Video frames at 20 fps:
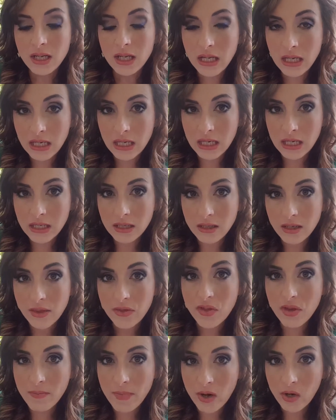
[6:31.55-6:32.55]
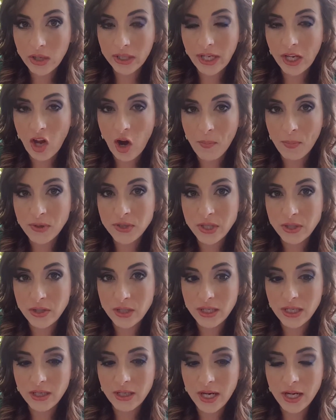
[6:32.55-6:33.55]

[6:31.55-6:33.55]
in the Mary Kay opportunity.